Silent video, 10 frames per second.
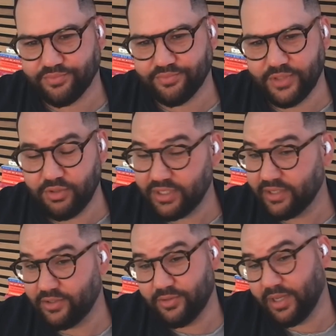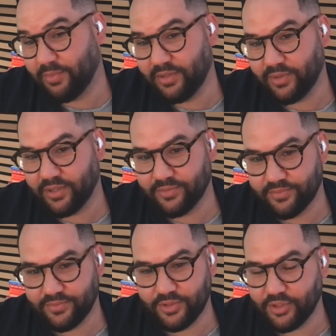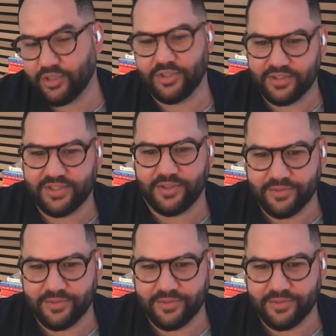You did. Well, you look good still.